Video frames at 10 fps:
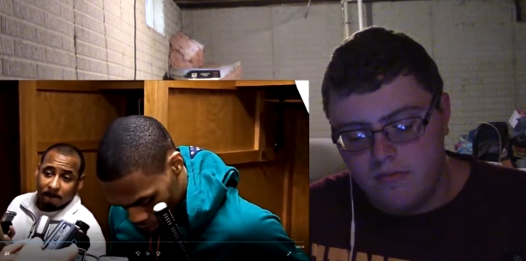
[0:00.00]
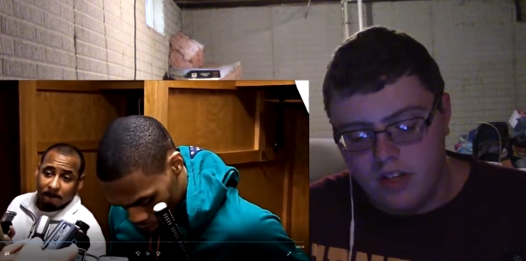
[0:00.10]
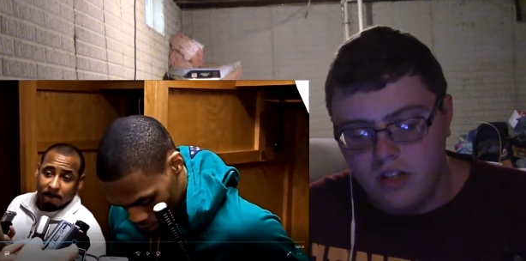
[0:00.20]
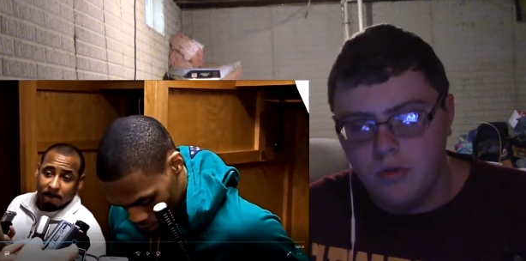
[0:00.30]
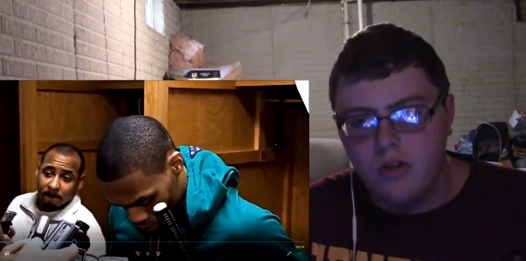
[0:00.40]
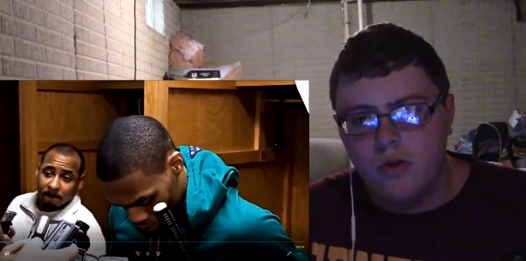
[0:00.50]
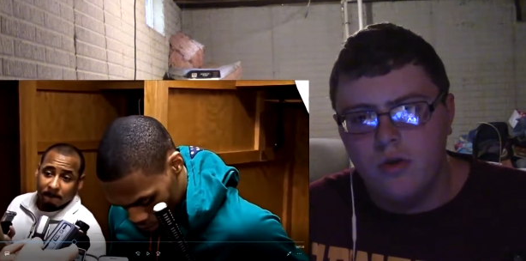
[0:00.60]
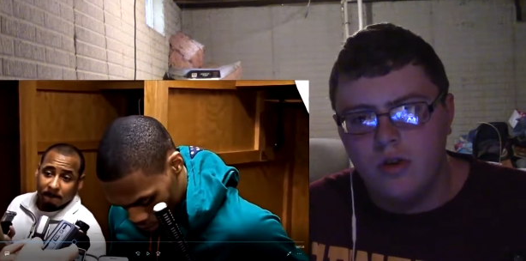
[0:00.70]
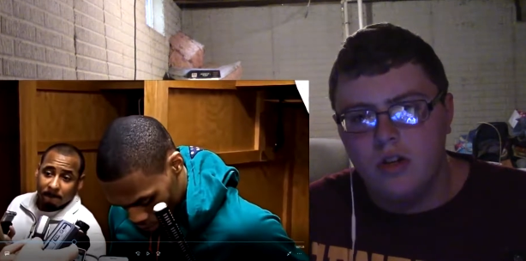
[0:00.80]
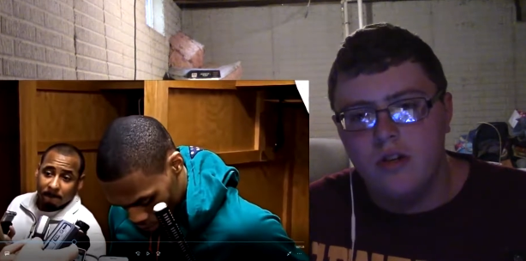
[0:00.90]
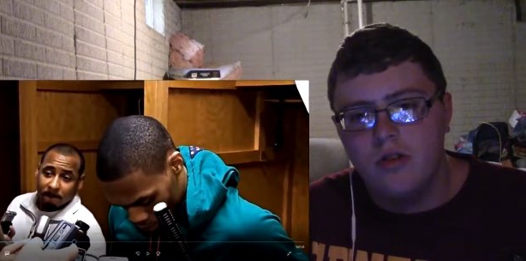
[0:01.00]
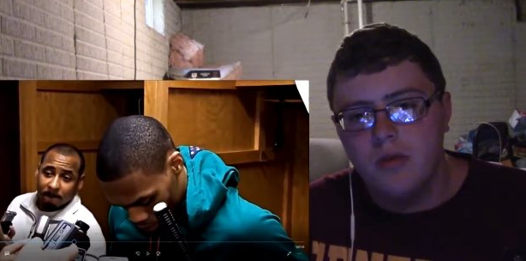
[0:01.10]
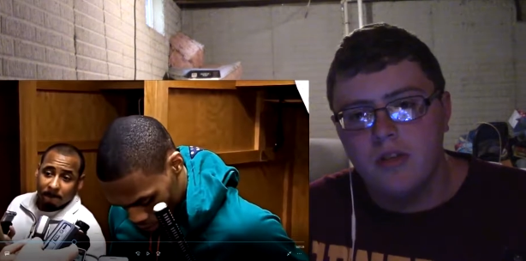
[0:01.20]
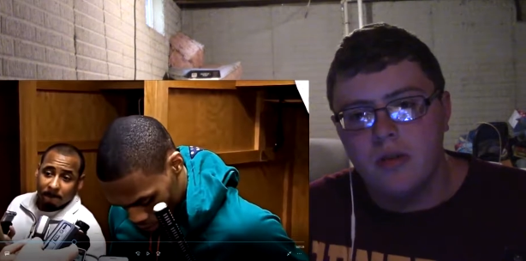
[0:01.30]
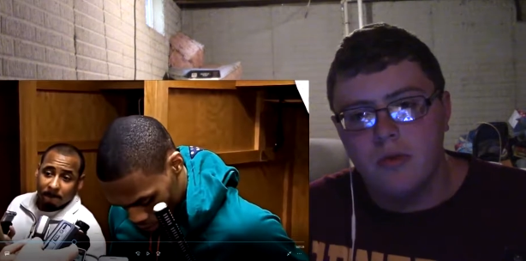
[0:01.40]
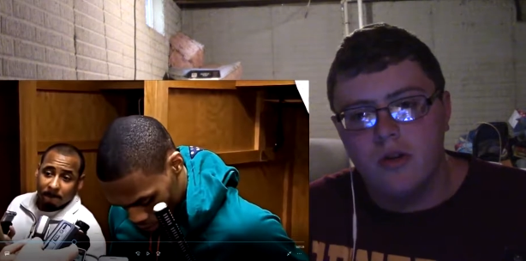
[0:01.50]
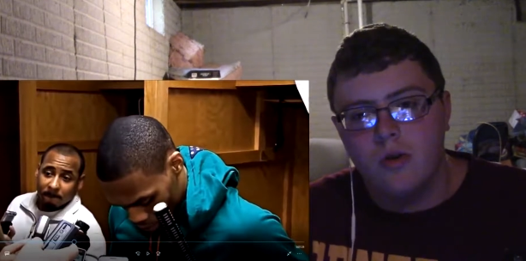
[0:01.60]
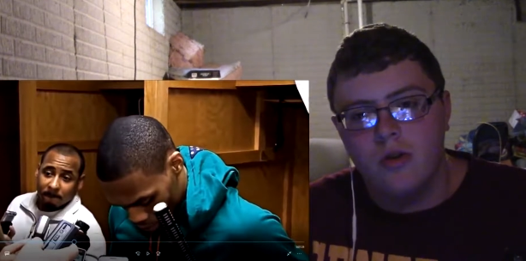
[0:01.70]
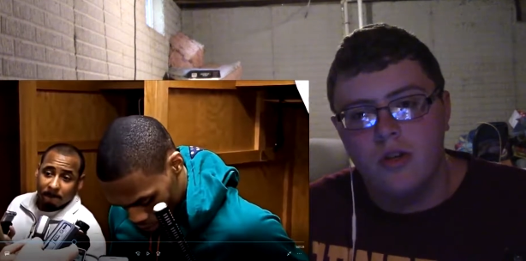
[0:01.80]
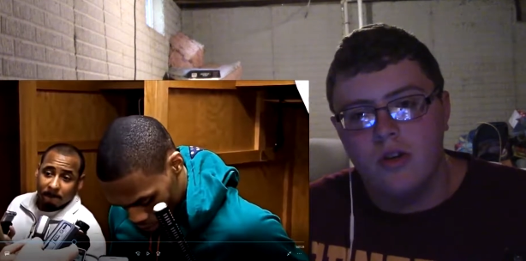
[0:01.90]
Speaker 1: He's a real cool, he seems like a real
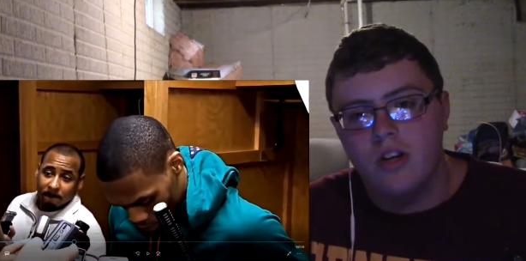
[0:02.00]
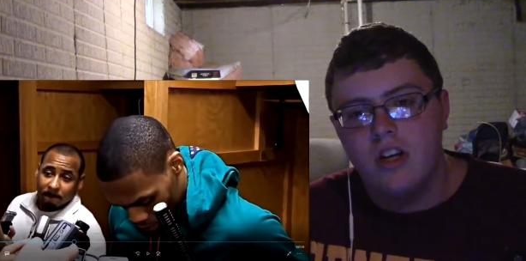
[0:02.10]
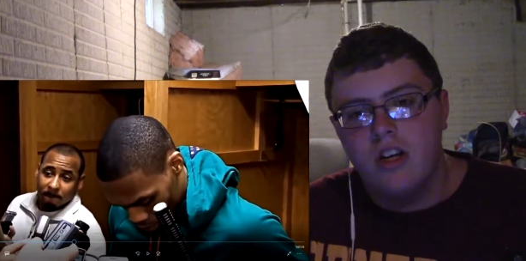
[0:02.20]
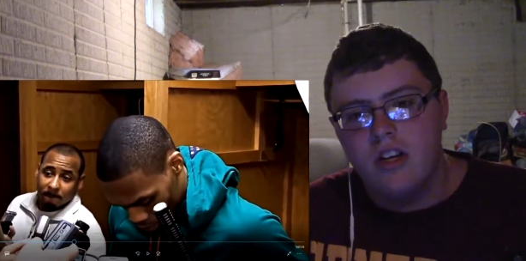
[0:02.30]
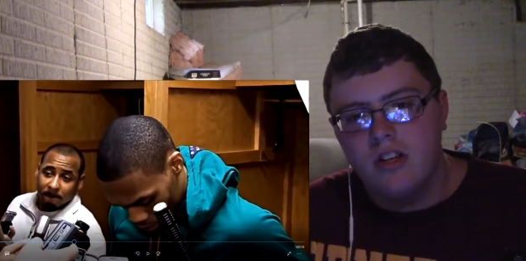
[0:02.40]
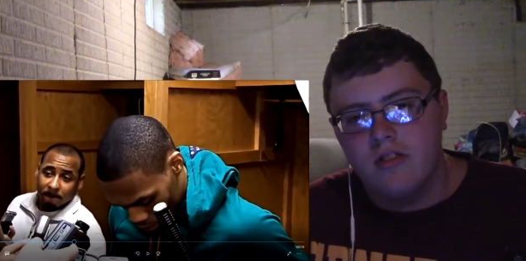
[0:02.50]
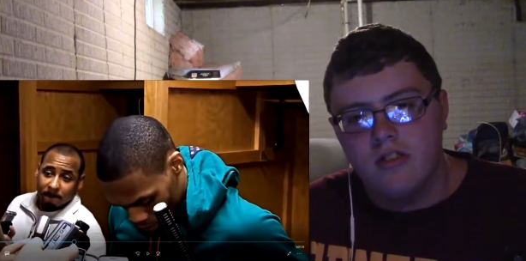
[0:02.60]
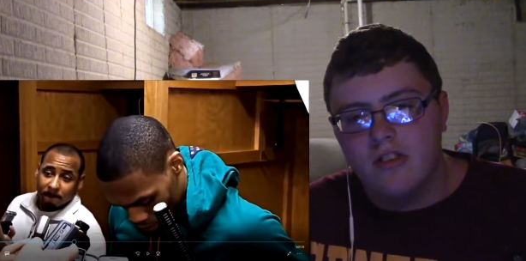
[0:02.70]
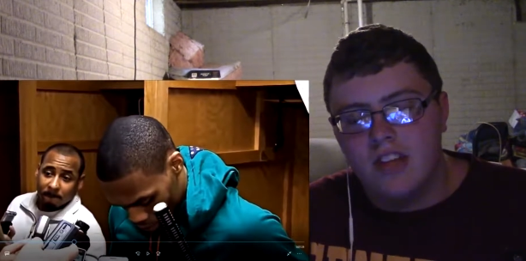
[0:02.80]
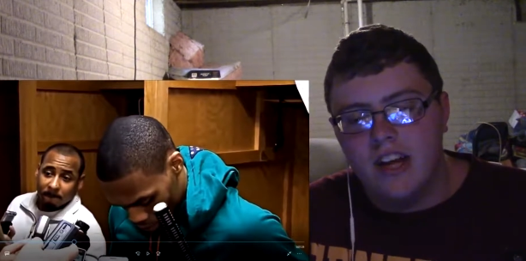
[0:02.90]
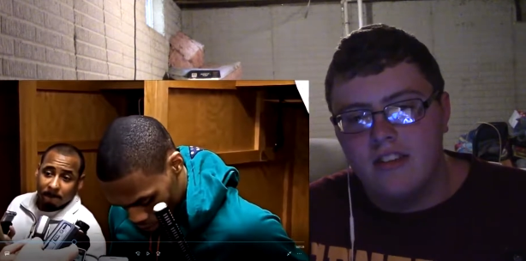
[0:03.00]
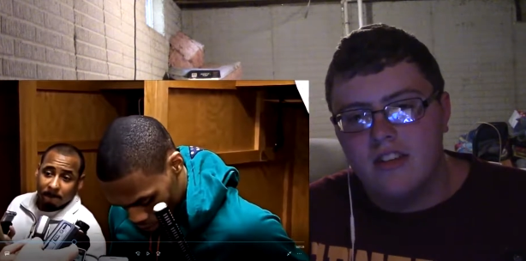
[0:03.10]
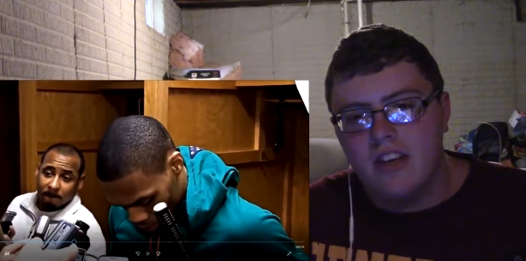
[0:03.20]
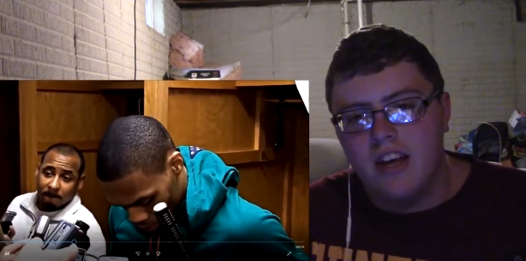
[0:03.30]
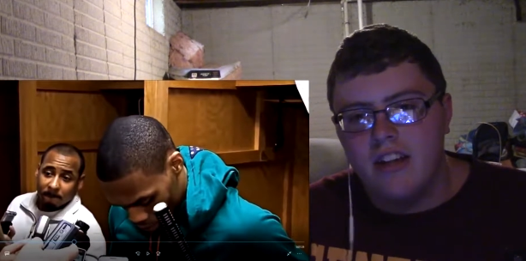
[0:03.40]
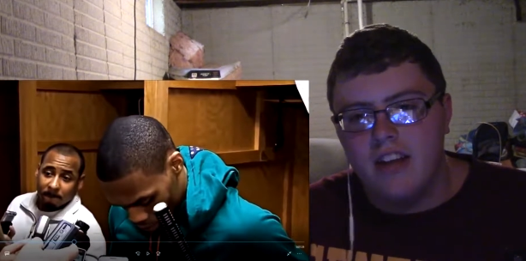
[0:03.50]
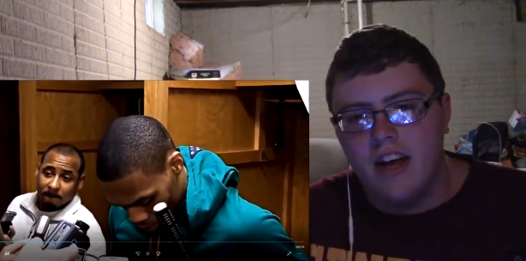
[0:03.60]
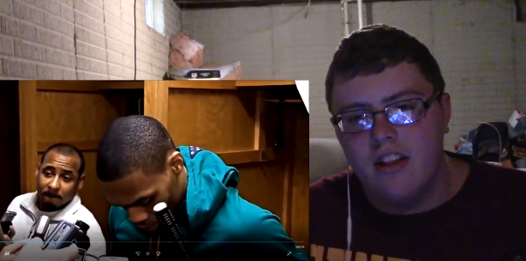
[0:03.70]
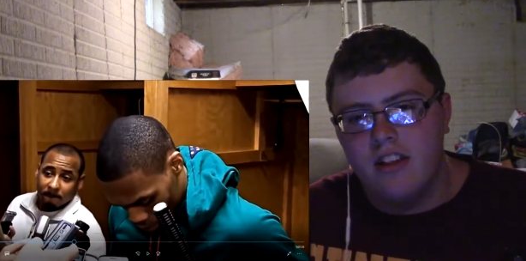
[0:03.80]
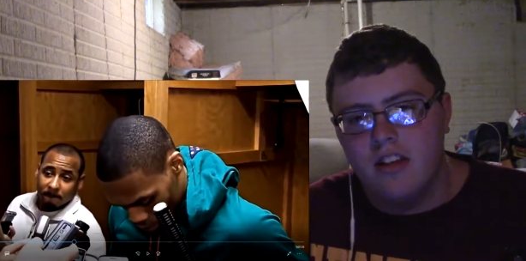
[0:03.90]
cool dude. He's a little Saints kid
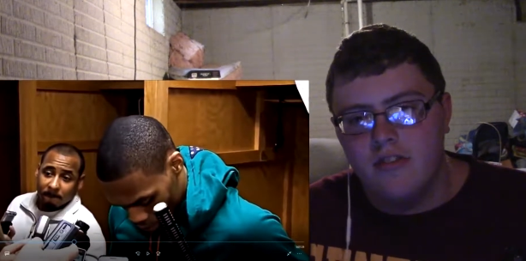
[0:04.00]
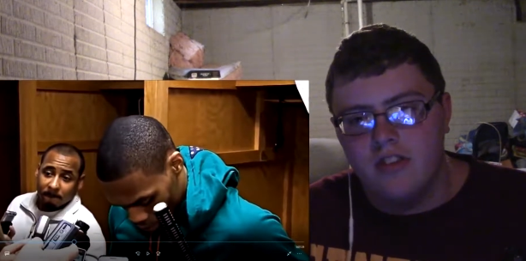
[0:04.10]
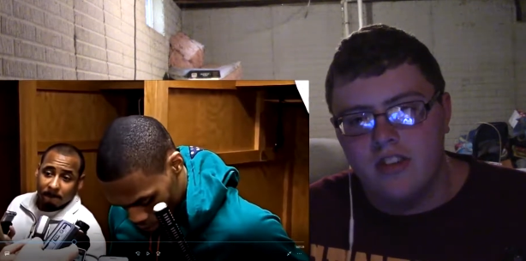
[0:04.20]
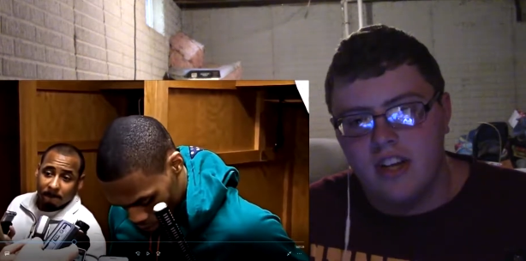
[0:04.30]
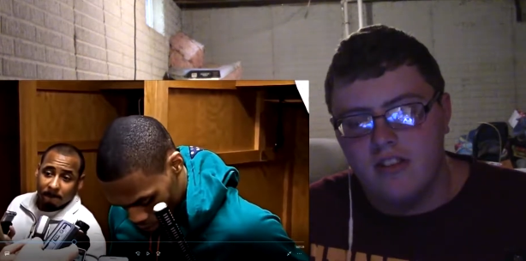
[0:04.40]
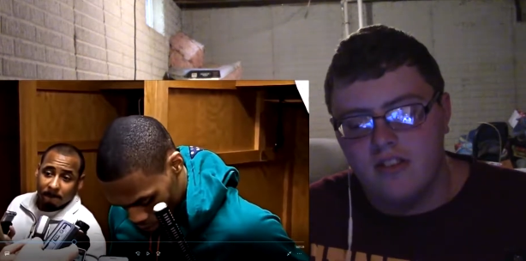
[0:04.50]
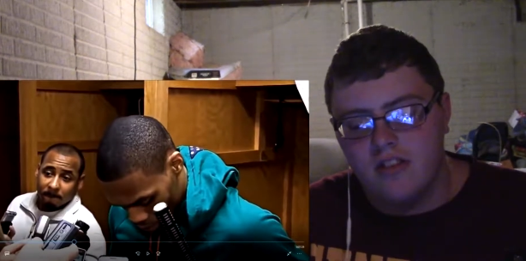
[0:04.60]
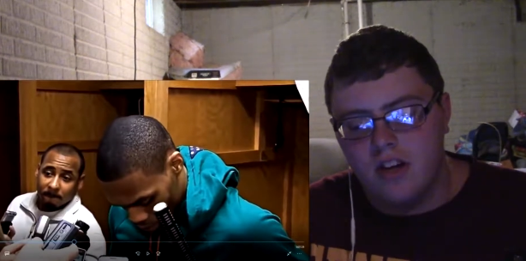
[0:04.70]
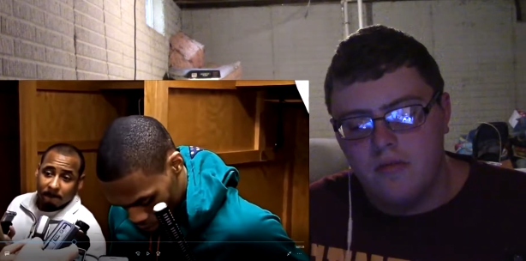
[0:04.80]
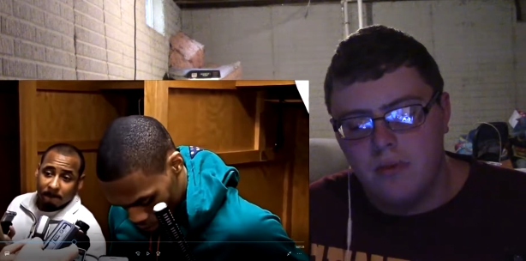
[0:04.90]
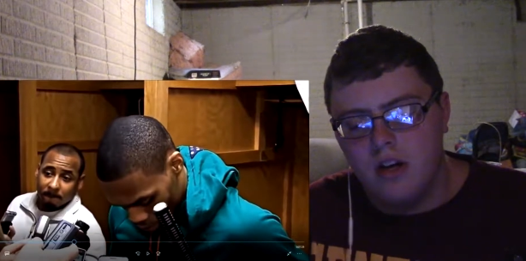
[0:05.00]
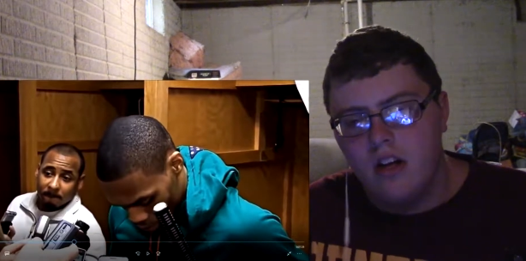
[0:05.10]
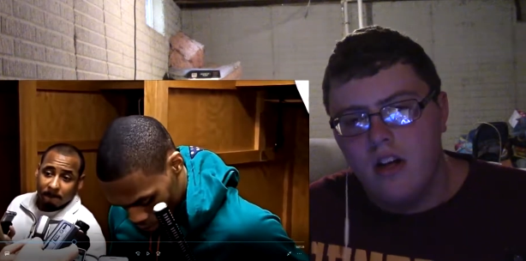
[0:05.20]
that loves the Saints and stuff, but